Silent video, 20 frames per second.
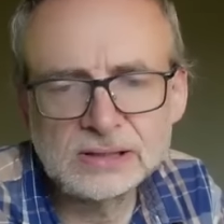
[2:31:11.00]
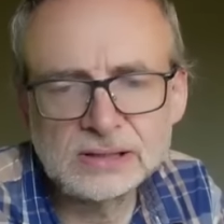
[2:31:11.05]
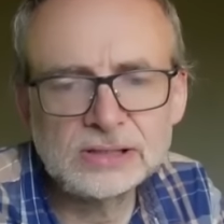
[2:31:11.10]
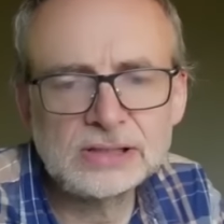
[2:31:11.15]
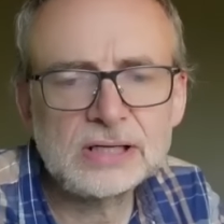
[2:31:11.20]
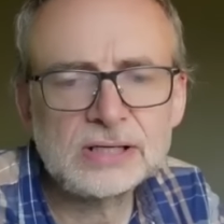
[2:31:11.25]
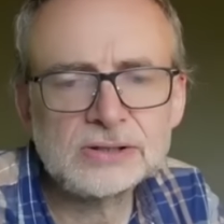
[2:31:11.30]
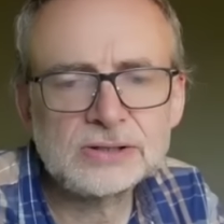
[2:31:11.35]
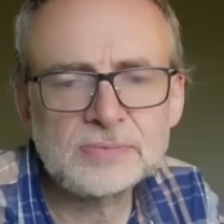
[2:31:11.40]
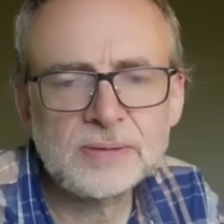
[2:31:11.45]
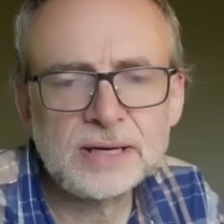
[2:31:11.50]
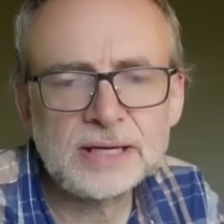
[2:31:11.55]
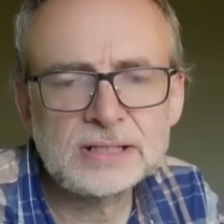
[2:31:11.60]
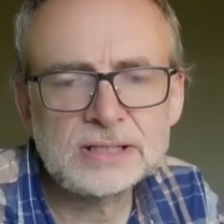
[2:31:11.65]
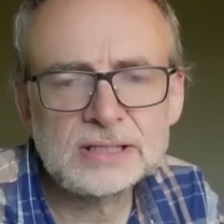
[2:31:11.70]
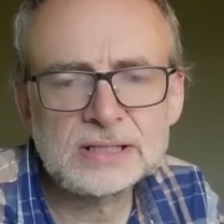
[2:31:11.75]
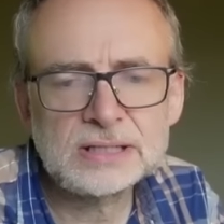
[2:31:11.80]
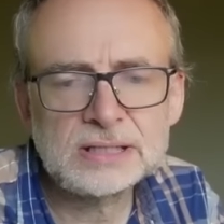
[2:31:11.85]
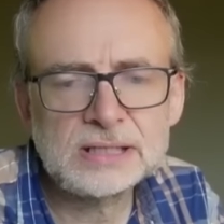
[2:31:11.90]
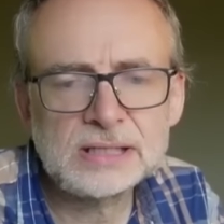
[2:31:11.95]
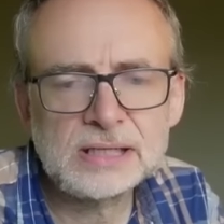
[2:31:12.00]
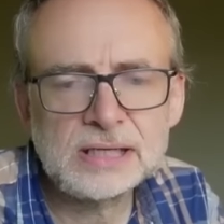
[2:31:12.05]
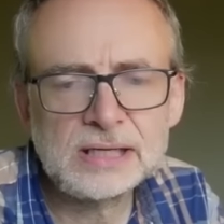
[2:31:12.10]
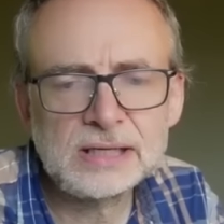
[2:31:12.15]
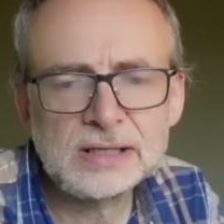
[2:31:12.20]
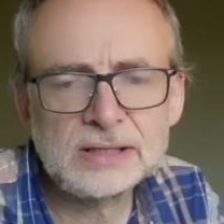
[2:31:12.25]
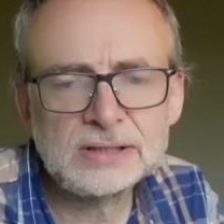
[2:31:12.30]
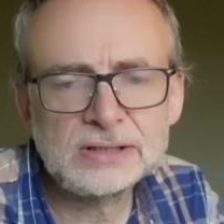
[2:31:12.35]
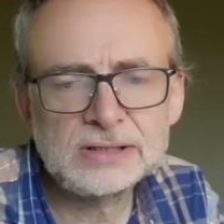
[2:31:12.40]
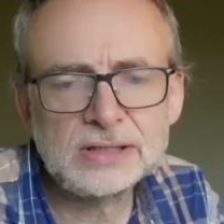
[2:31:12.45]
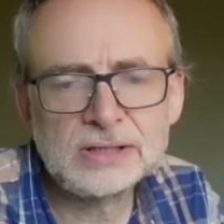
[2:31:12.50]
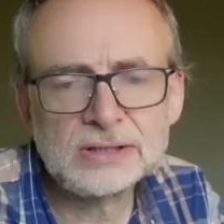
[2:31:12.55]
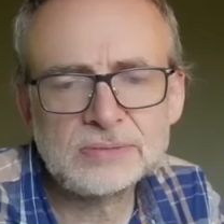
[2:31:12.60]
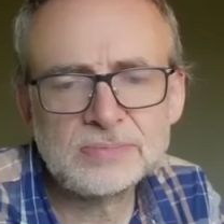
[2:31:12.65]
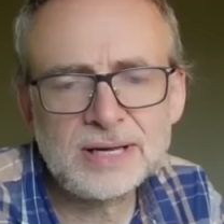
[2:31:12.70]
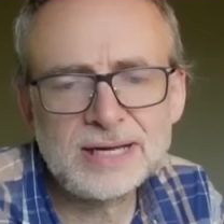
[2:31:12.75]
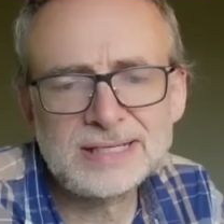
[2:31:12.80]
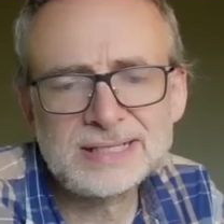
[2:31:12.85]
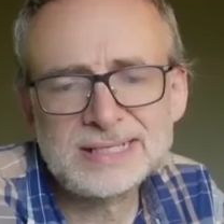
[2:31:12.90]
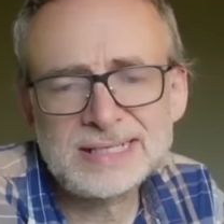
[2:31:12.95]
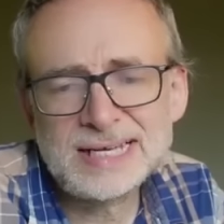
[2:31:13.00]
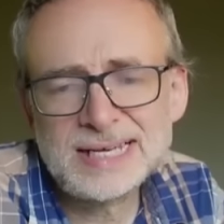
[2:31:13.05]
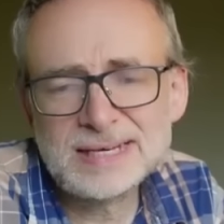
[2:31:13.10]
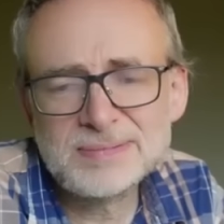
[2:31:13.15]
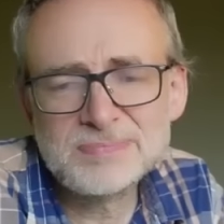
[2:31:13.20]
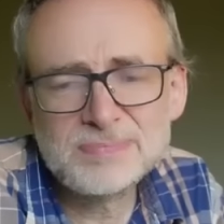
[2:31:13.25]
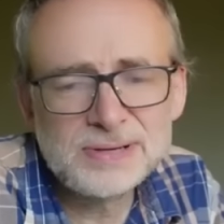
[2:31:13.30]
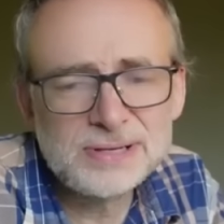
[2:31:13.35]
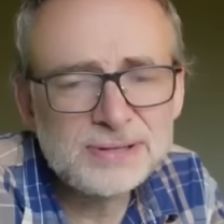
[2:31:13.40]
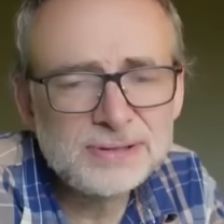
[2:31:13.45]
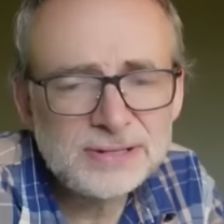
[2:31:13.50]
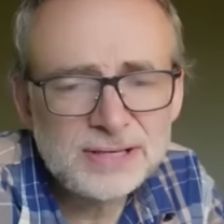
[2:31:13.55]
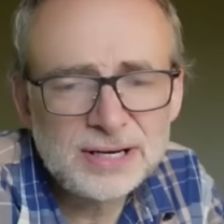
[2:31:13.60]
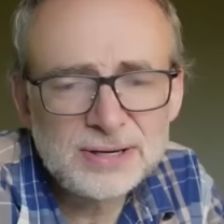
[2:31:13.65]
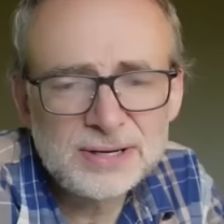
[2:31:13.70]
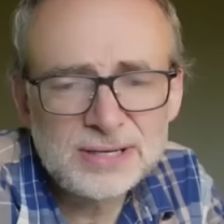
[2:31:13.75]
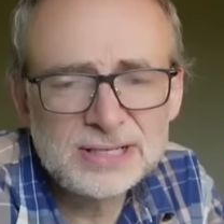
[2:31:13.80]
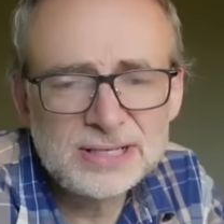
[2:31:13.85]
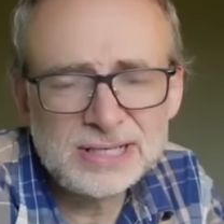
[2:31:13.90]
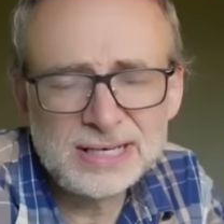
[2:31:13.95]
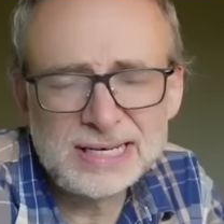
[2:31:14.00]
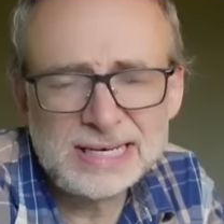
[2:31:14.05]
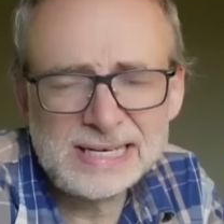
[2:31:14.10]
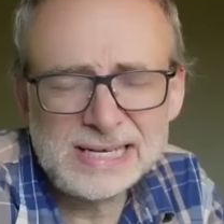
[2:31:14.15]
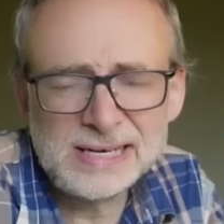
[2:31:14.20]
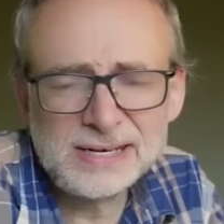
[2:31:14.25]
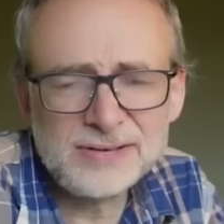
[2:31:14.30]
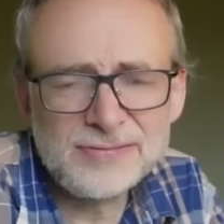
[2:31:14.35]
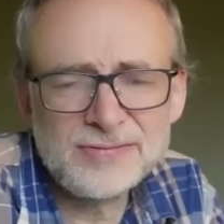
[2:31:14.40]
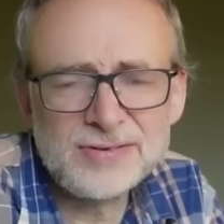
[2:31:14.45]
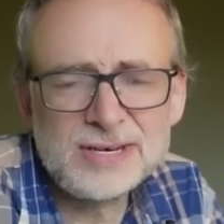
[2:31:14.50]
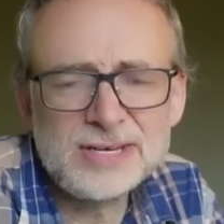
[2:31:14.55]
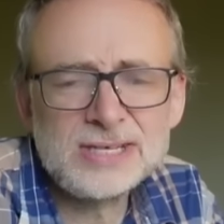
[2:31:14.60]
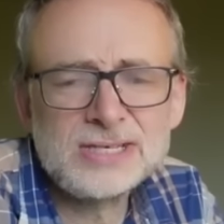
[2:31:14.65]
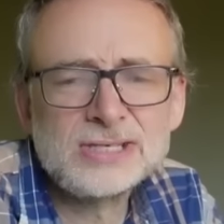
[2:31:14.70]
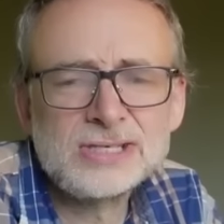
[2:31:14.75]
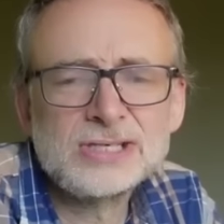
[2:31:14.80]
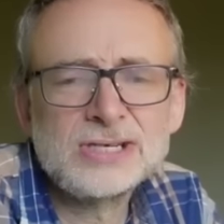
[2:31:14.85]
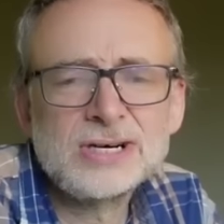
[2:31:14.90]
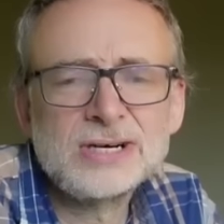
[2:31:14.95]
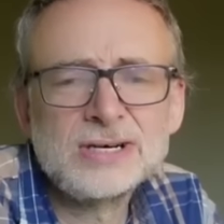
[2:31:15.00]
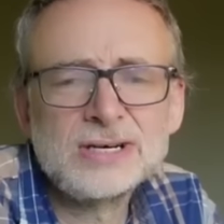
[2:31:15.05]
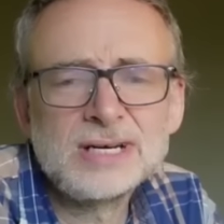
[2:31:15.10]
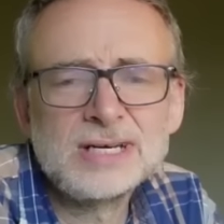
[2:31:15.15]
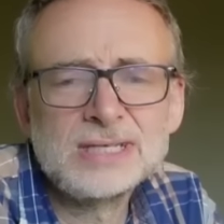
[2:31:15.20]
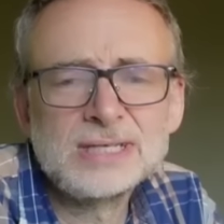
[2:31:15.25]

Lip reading: Charles Manson had Pluto conjunct Lilith in his chart.